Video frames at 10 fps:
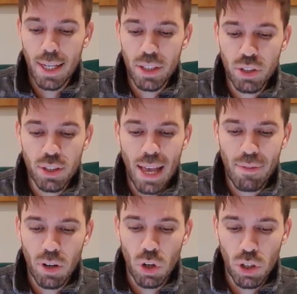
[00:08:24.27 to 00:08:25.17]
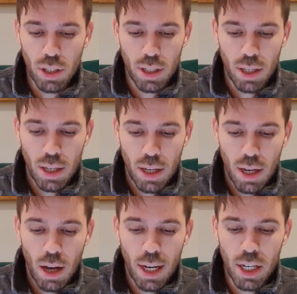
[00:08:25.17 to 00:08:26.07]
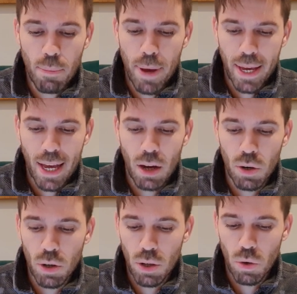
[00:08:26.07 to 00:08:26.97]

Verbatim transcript: Let's just have a look. I'm going to pick out